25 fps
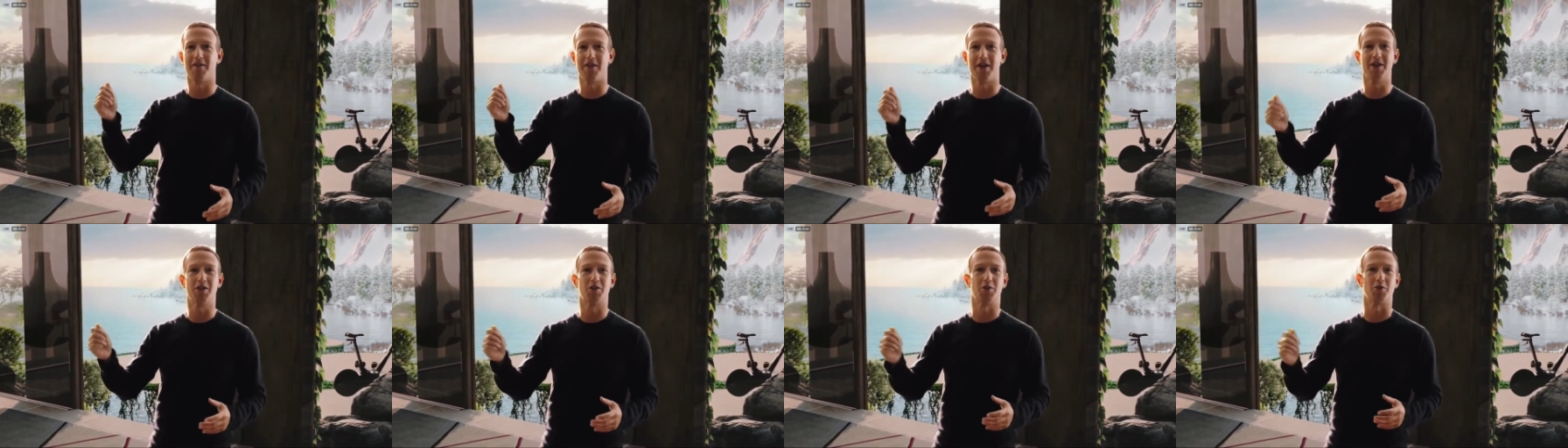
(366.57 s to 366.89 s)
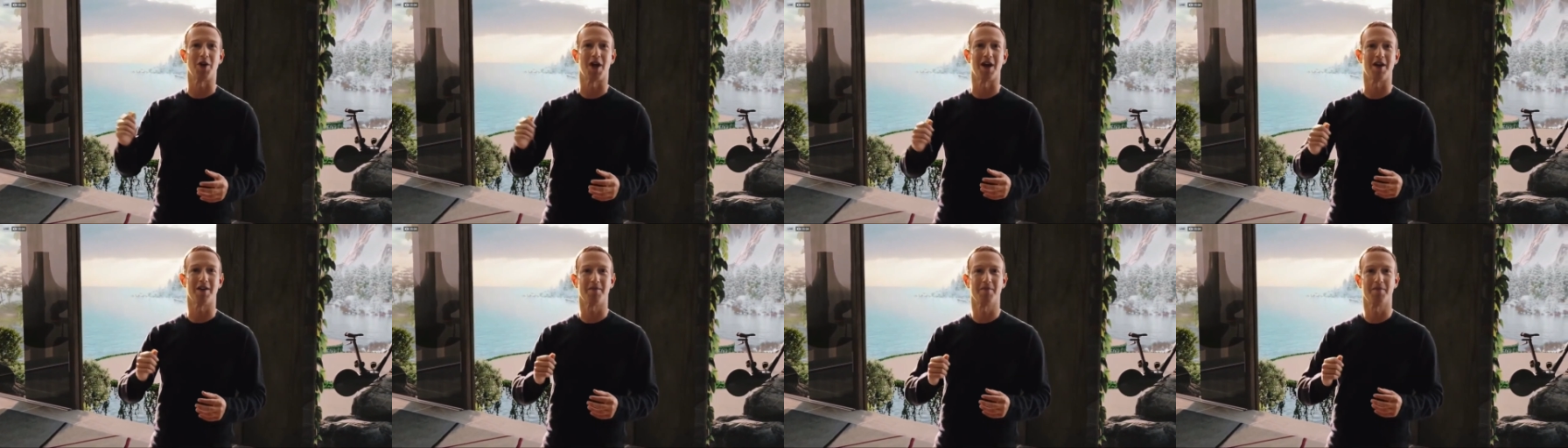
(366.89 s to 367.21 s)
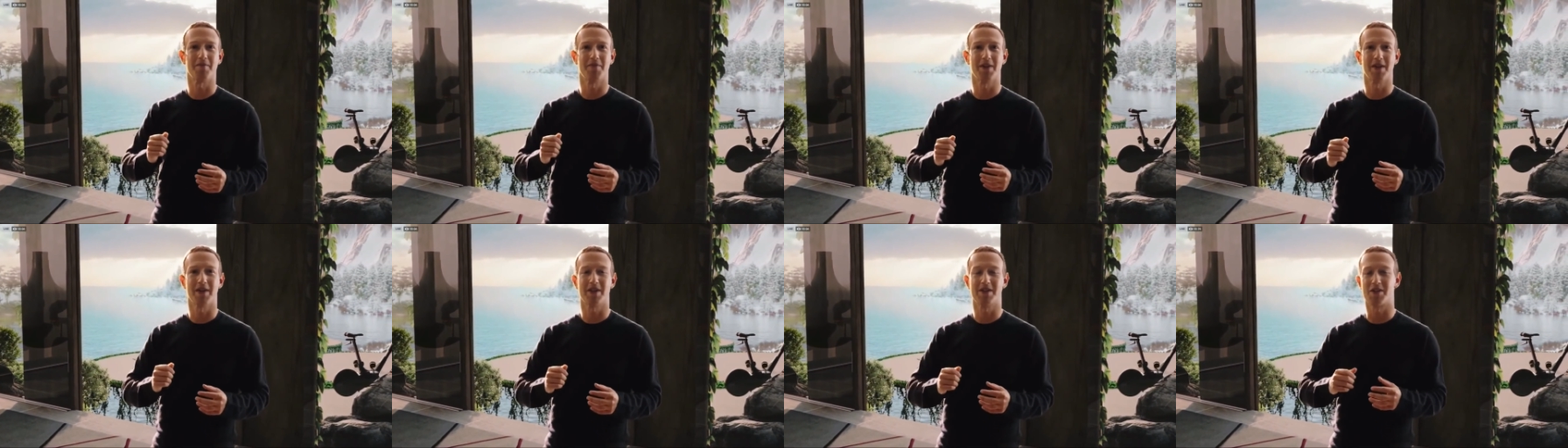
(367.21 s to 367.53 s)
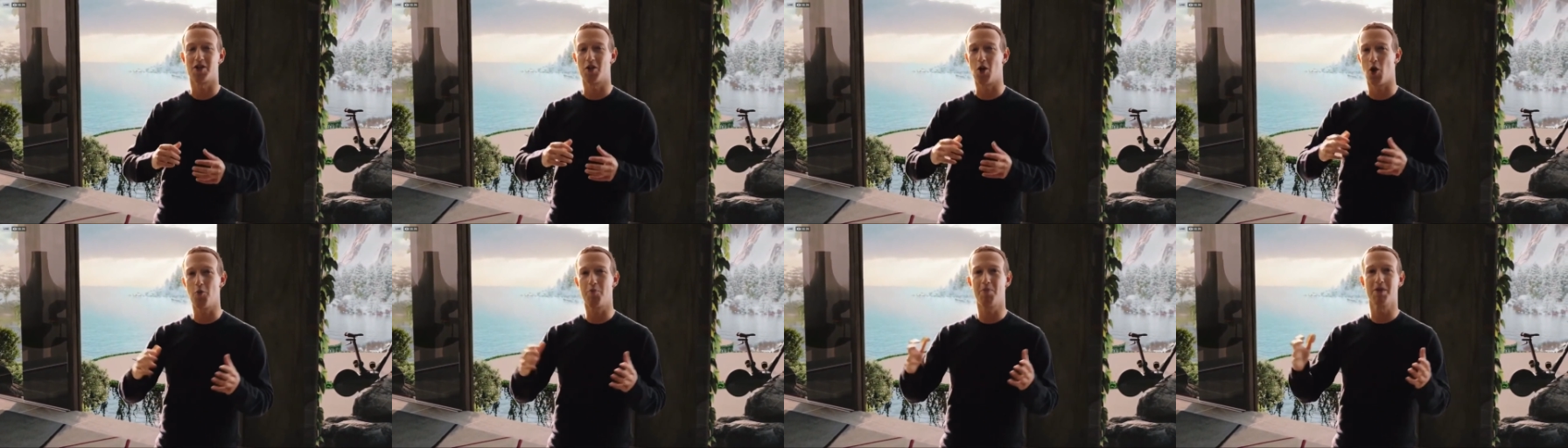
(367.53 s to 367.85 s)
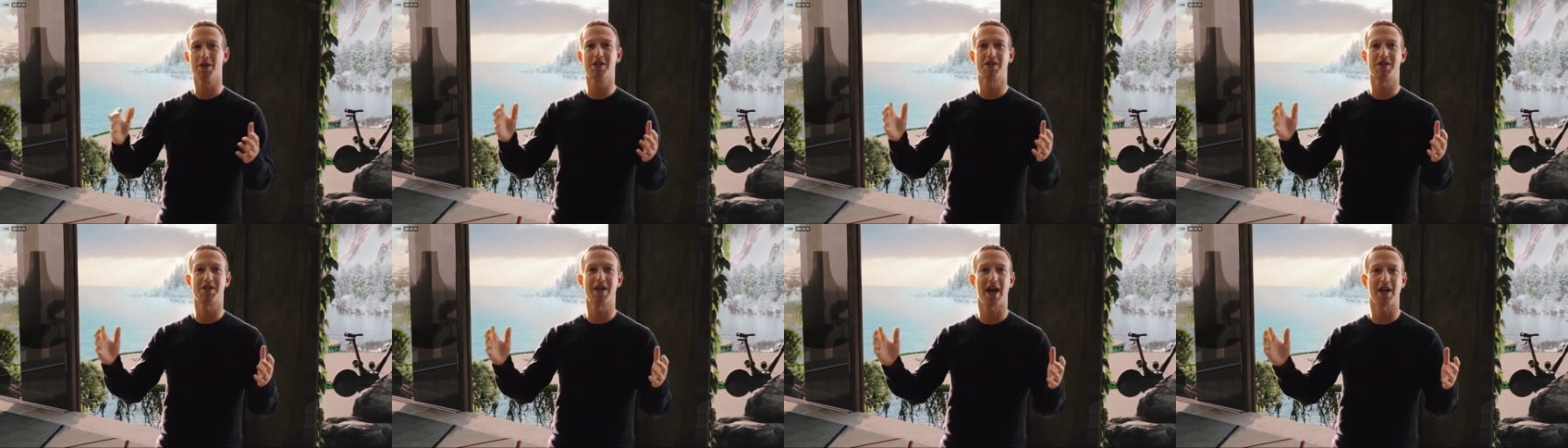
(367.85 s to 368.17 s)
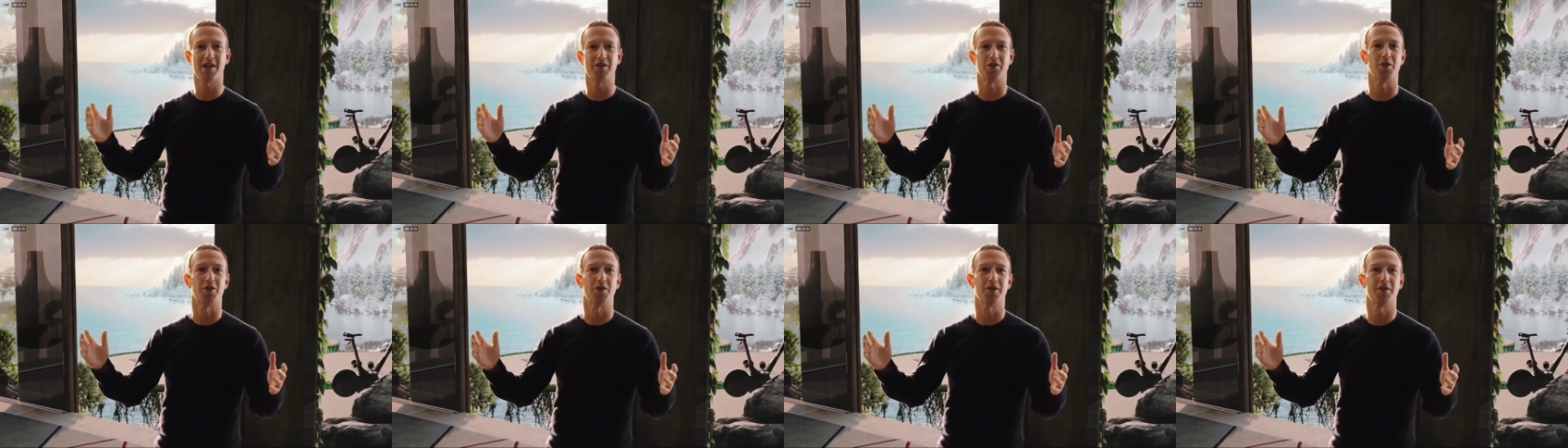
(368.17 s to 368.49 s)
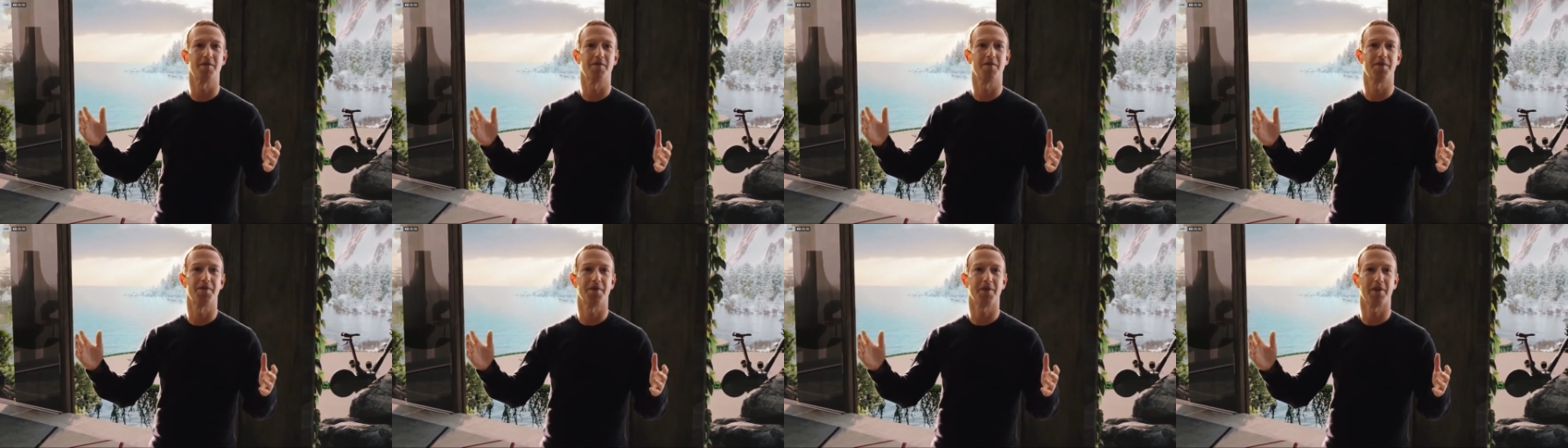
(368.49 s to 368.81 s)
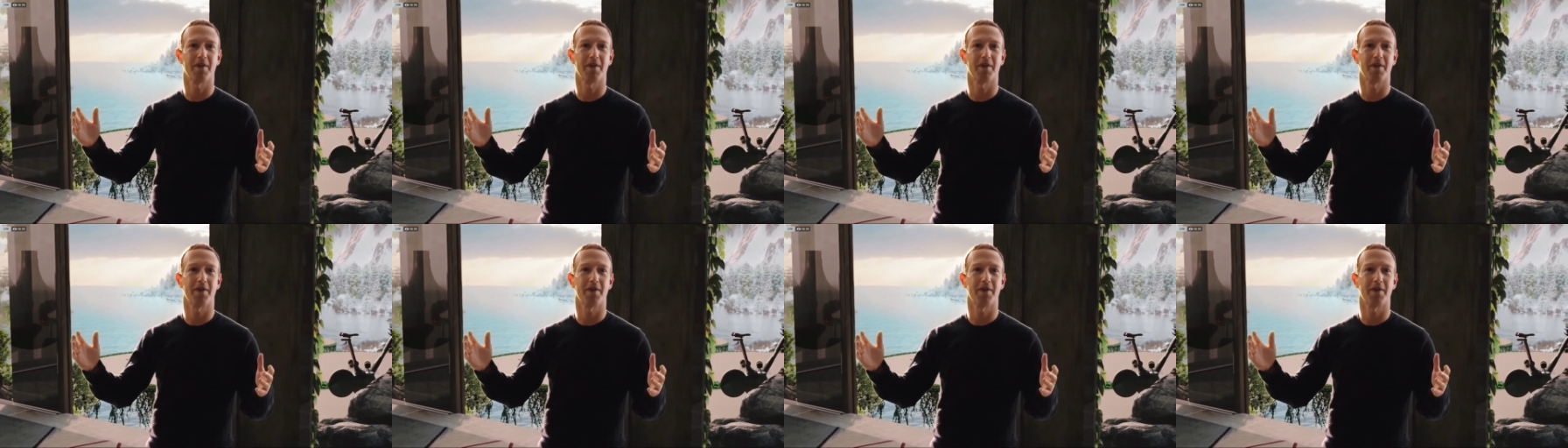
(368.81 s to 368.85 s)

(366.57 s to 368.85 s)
on the internet. It's an open standard.